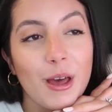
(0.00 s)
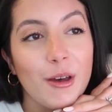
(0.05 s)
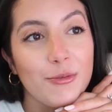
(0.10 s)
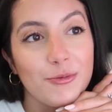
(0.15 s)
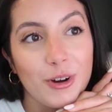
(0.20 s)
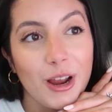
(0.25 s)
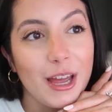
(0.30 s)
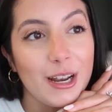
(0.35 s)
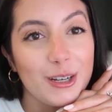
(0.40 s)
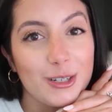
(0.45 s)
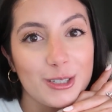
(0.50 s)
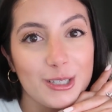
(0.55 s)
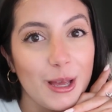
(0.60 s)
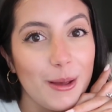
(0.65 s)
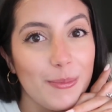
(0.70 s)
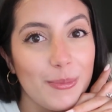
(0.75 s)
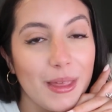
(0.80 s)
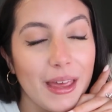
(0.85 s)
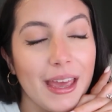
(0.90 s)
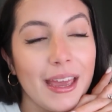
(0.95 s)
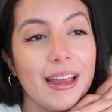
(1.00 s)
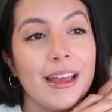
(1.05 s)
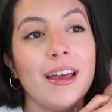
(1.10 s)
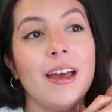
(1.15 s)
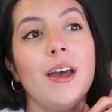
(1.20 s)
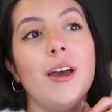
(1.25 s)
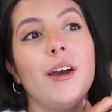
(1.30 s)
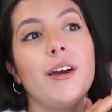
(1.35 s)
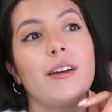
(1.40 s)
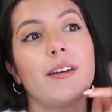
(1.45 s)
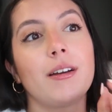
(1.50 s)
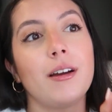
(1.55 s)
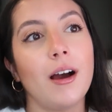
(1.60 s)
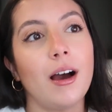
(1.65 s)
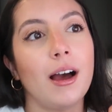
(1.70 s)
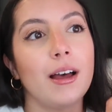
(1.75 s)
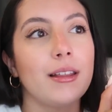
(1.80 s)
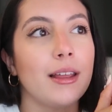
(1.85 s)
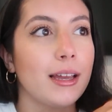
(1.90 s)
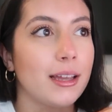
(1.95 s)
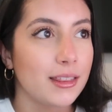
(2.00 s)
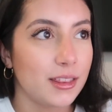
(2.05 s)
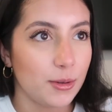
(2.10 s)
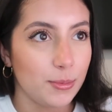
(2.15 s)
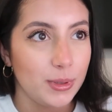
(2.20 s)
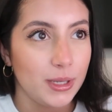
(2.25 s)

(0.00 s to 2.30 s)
a friend or something got like the